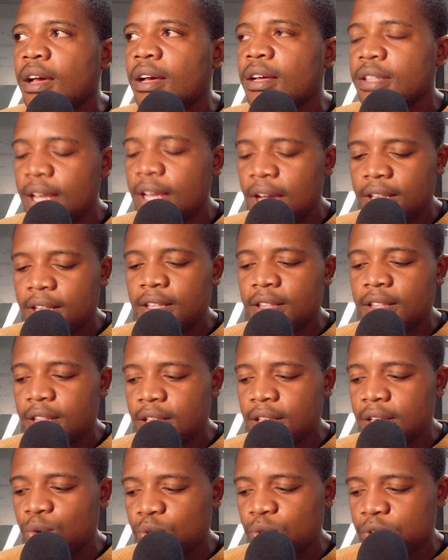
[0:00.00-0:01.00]
The other
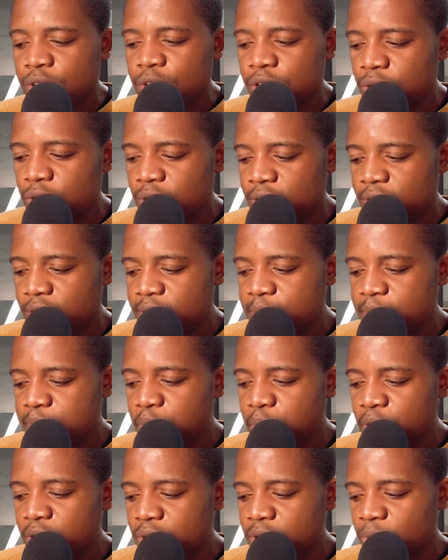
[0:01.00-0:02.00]
thing which actually is
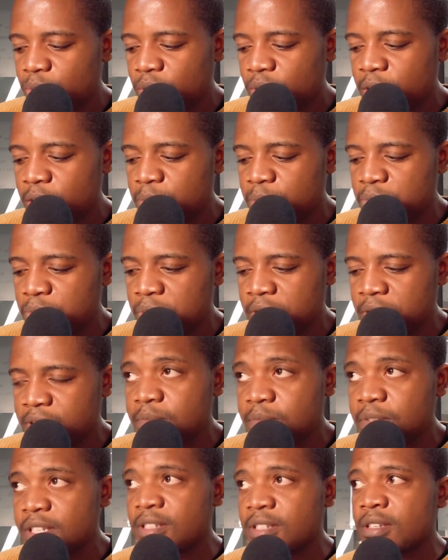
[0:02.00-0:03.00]
important when it comes to
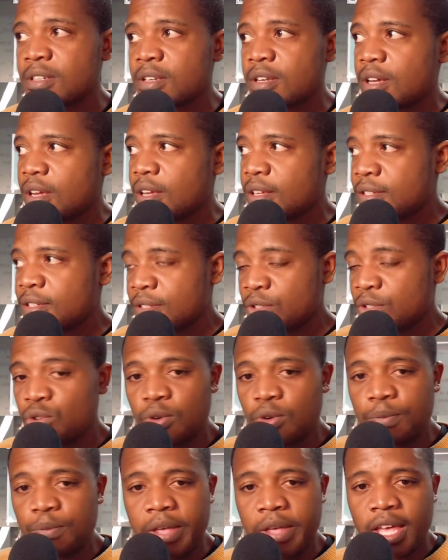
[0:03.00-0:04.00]
exams is
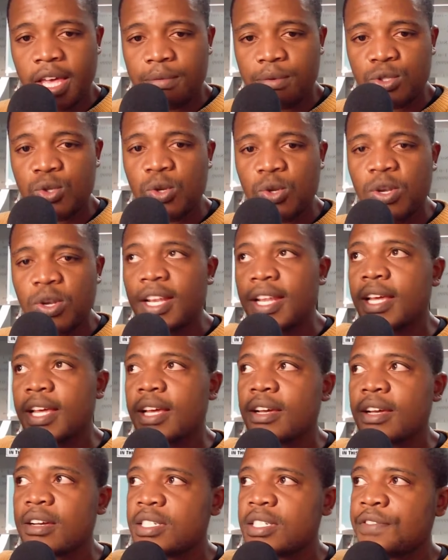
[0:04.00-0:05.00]
you being able to
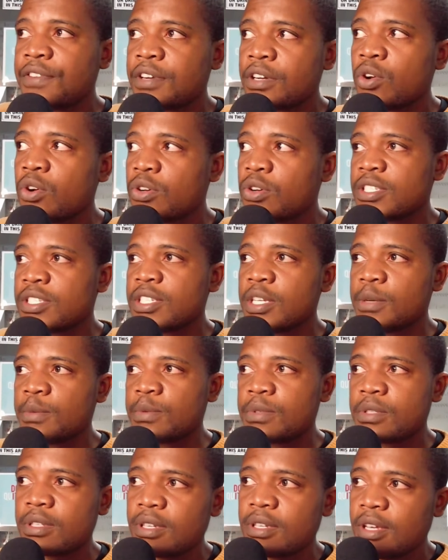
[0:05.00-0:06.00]
link different
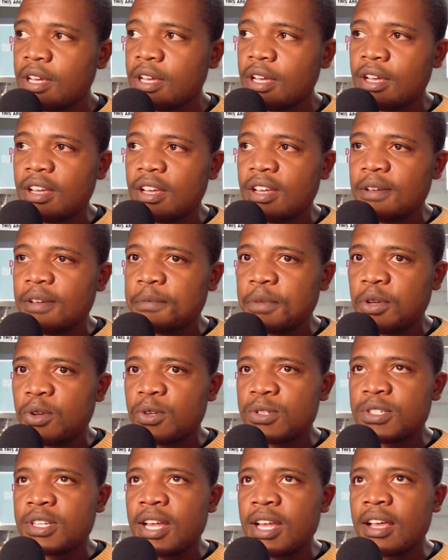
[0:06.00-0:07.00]
concepts.
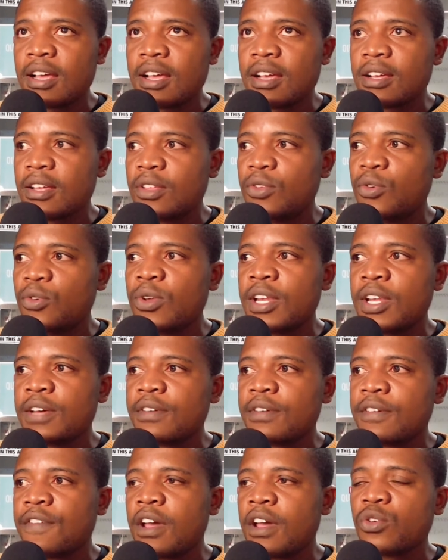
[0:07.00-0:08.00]
Because, like, you'll never
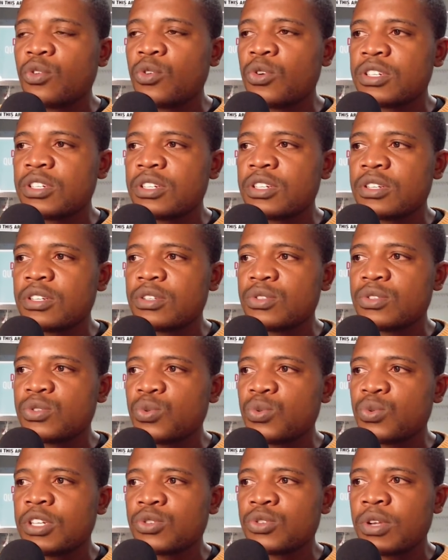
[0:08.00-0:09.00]
find questions which
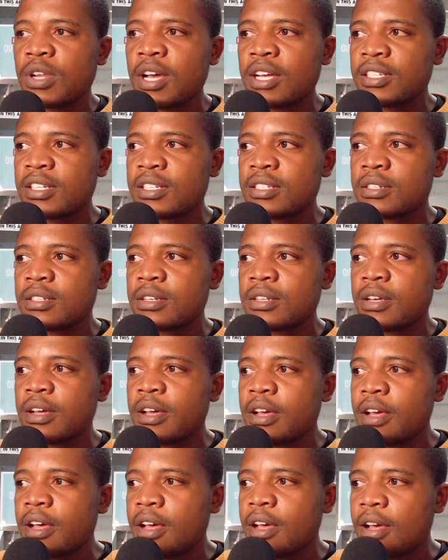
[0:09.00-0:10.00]
actually are just,
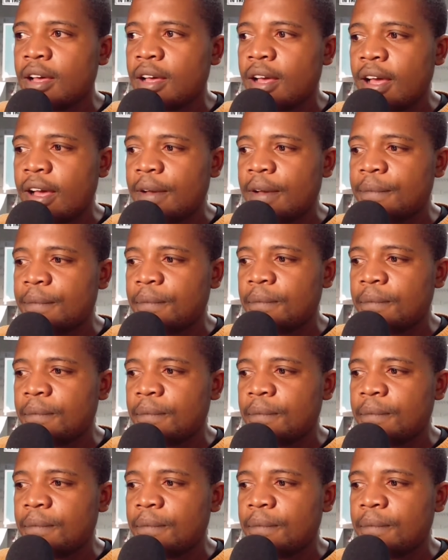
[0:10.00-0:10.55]
they're